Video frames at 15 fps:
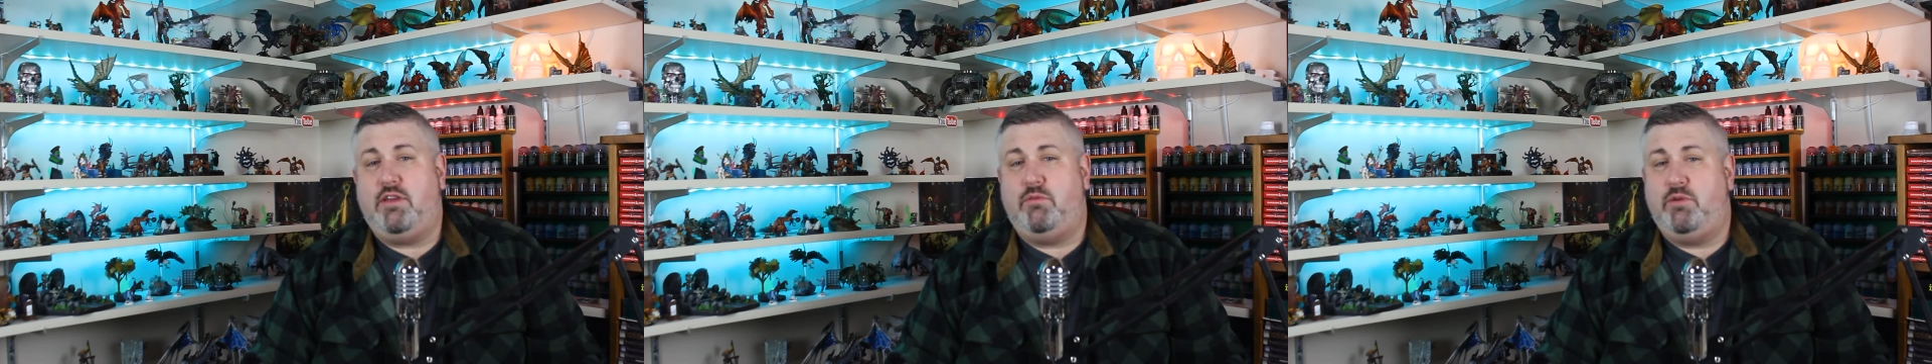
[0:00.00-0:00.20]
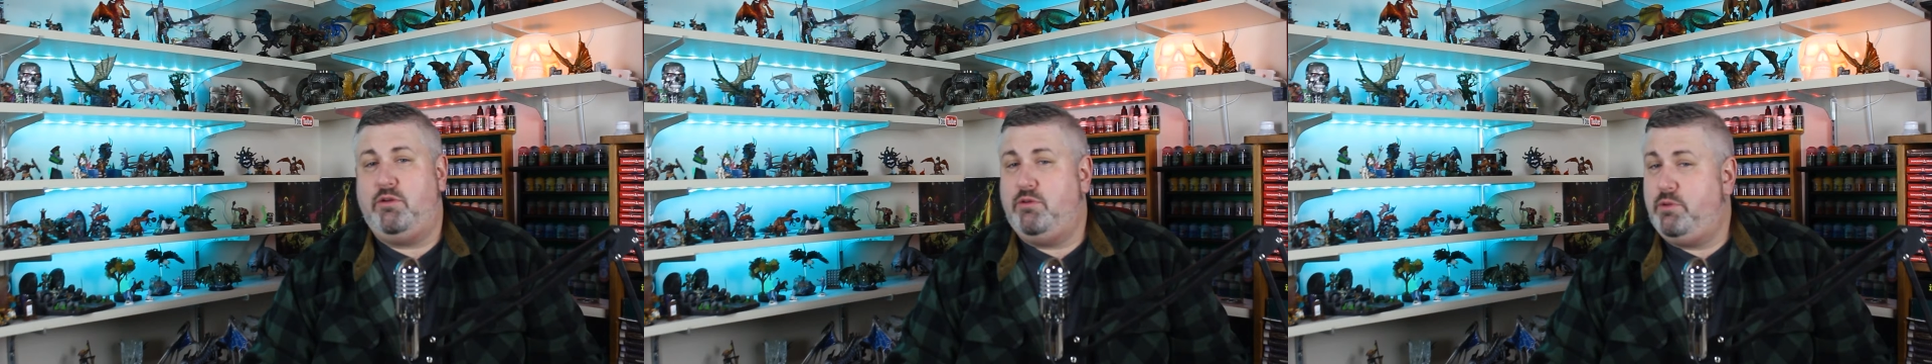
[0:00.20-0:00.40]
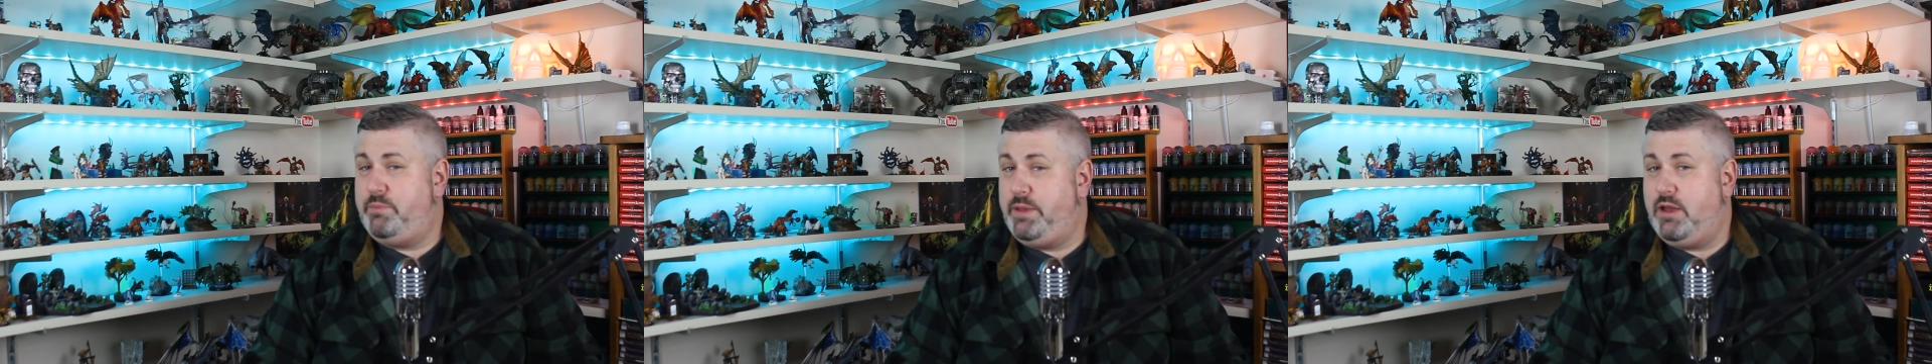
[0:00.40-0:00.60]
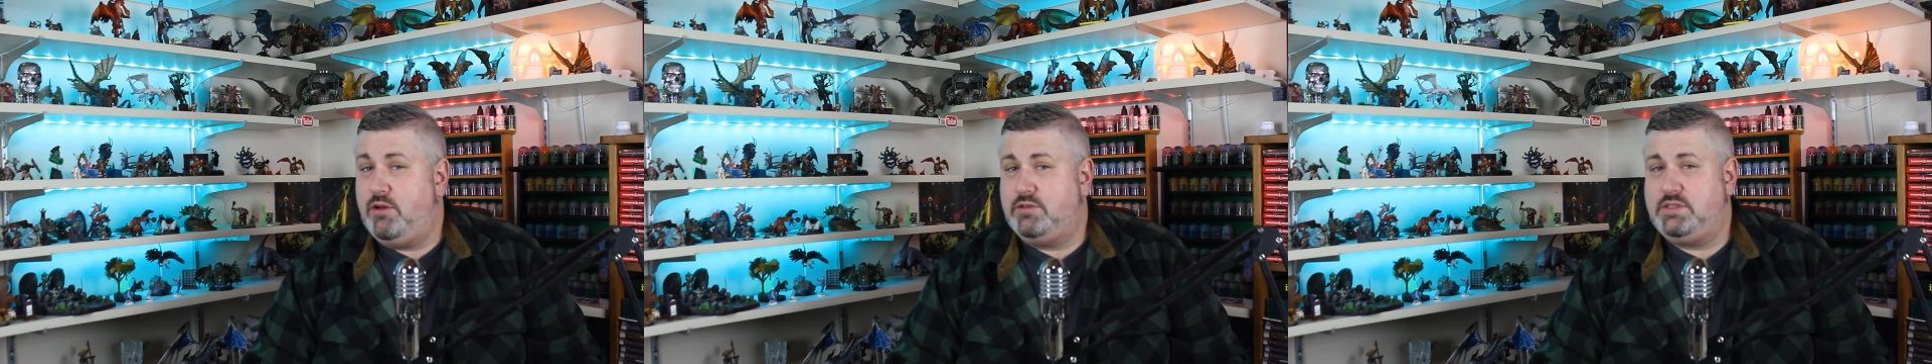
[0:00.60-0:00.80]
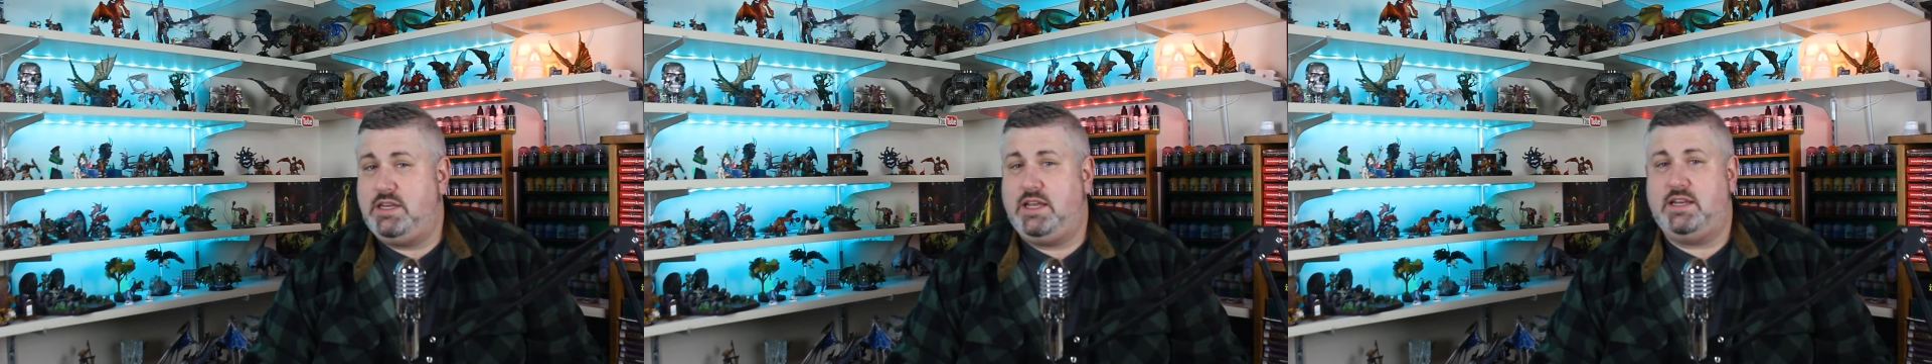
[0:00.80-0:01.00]
that we will be
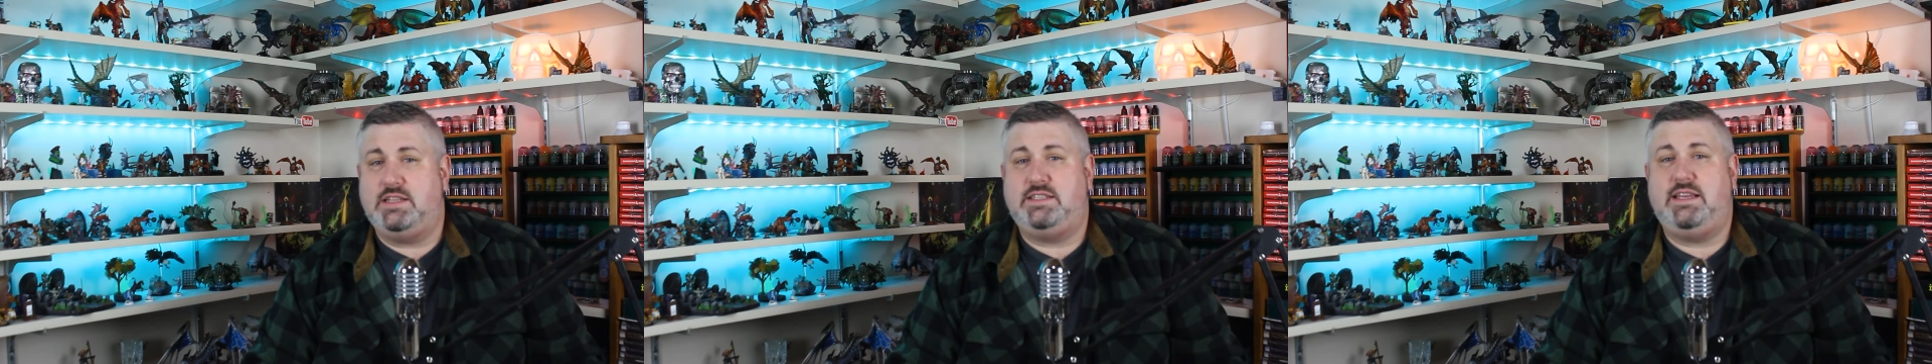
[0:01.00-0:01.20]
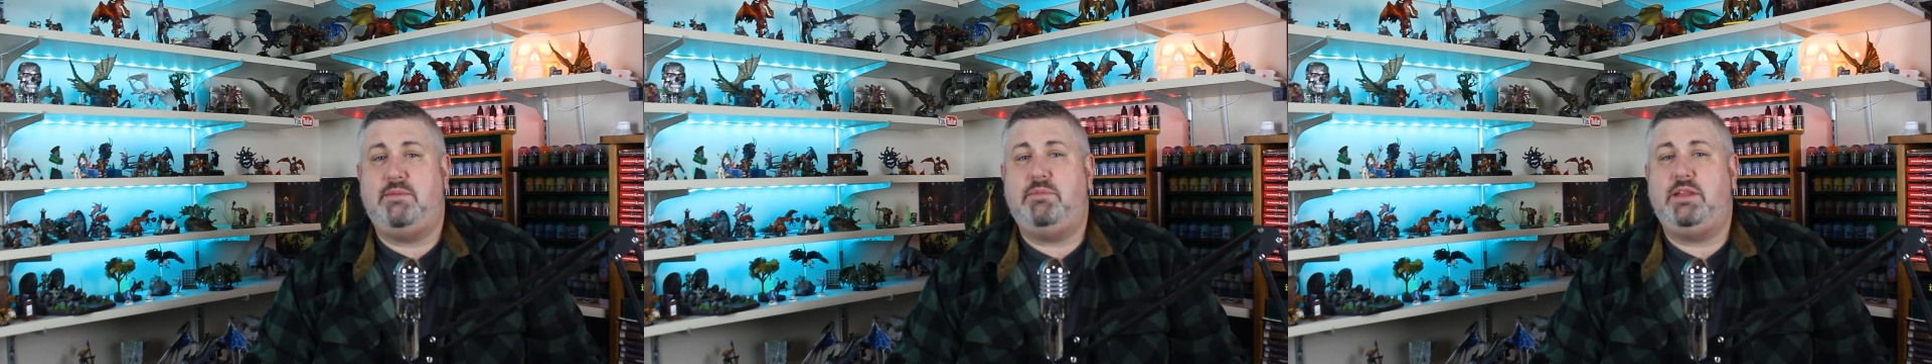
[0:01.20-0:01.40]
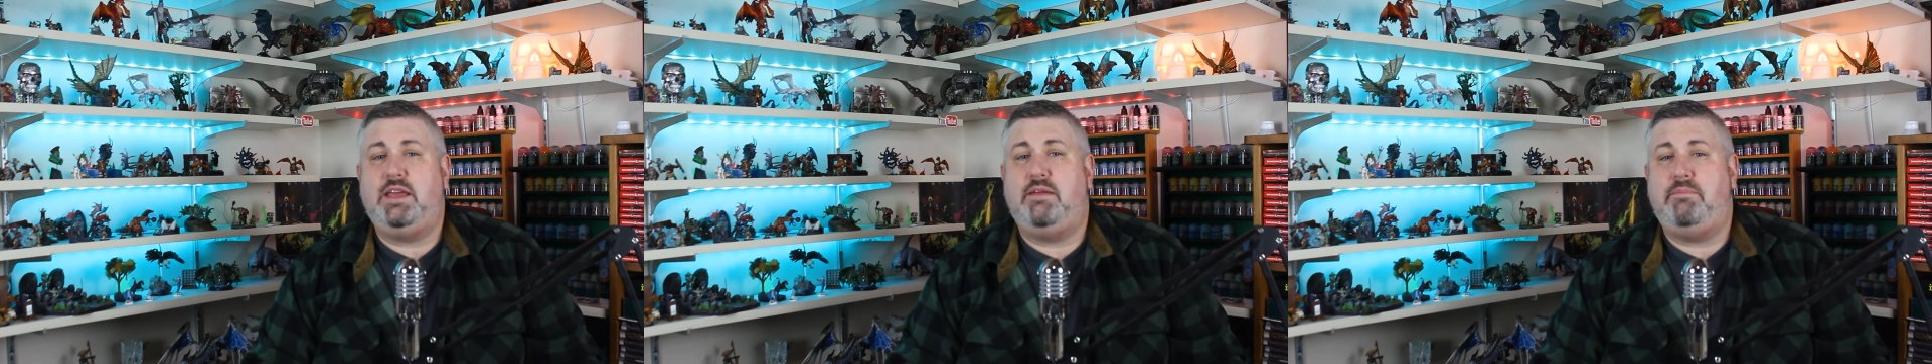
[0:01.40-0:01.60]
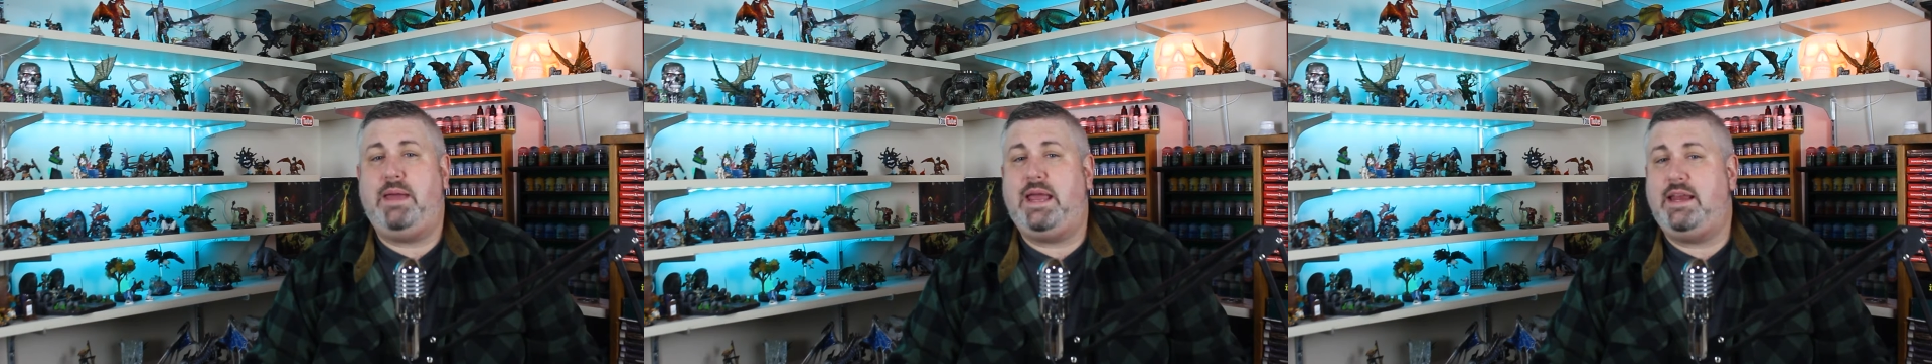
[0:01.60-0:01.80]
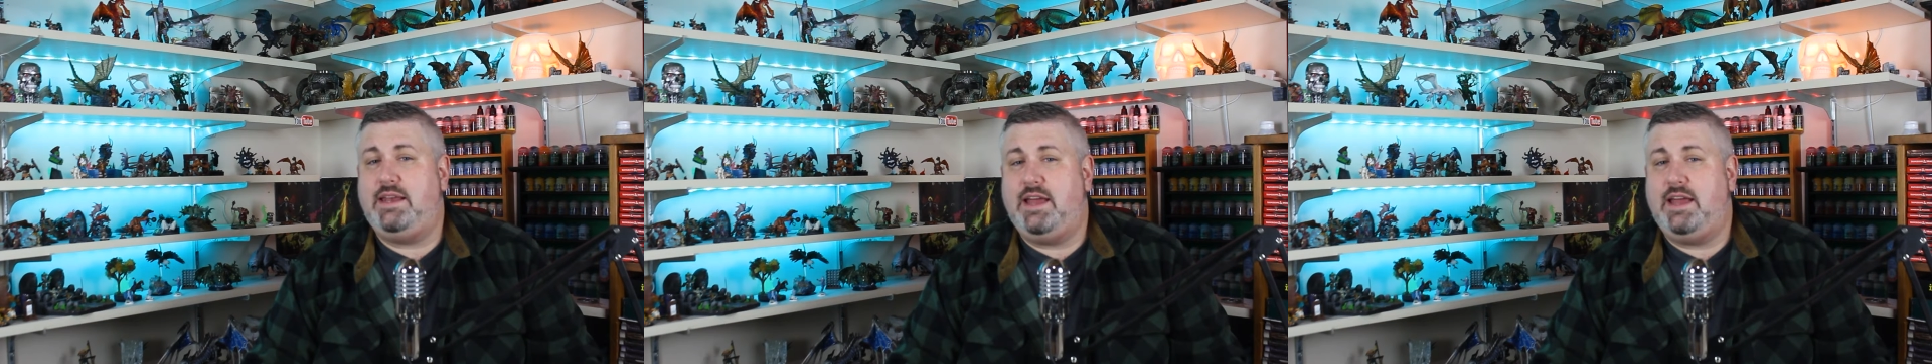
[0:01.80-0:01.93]
hosting an assembly and paint